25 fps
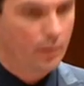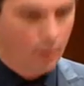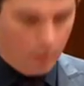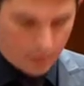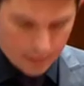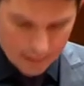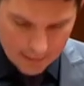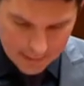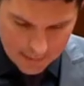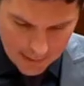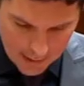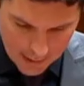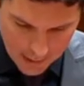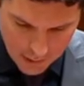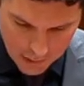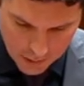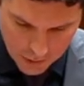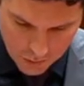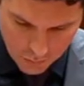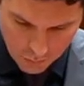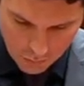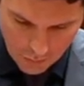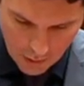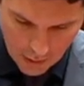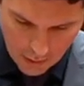
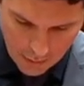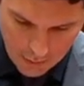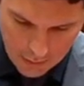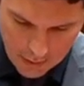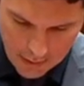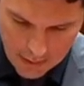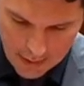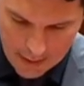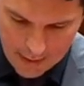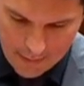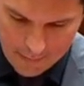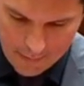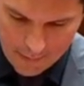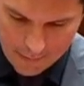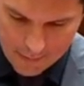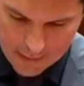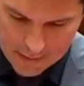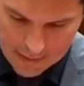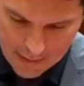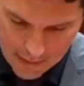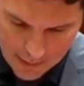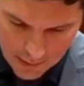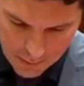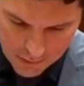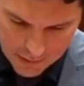organisations will know that the
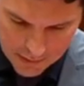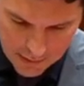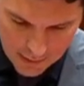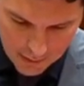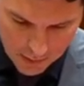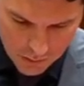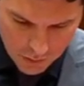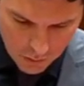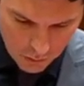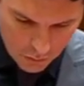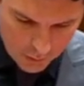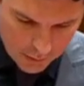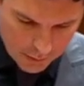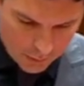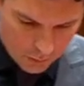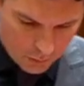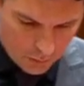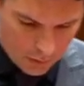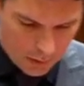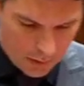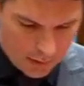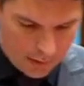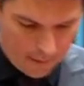sales and editorial